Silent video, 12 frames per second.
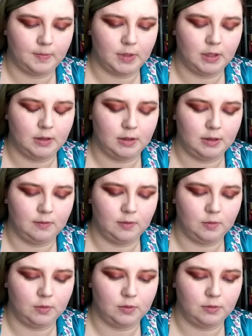And then
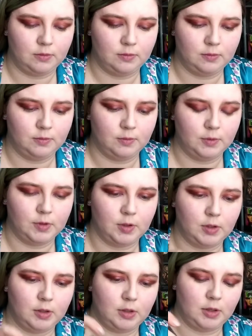everyone was
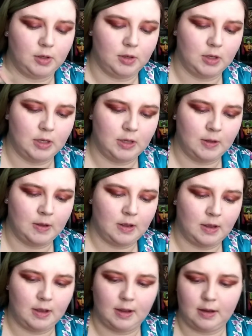like,
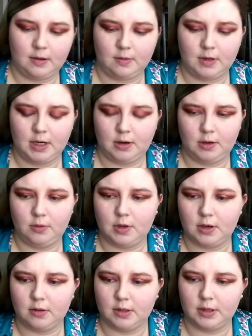how dare you
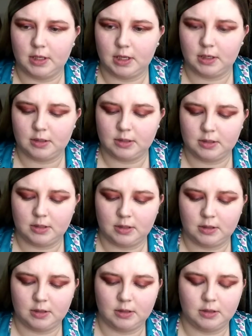call it that?
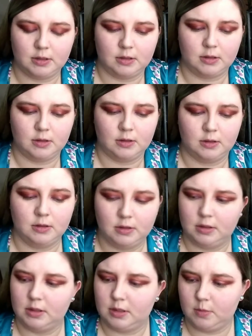And
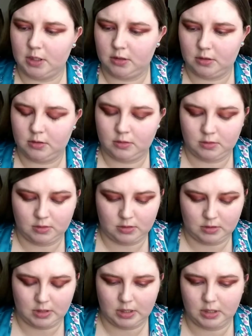I mean,
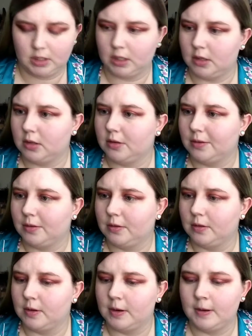I get it.
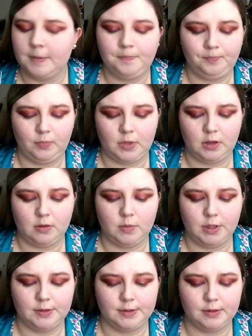It
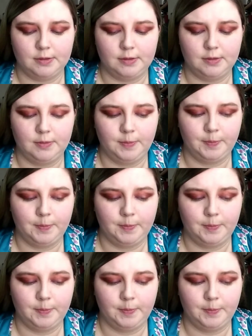makes sense.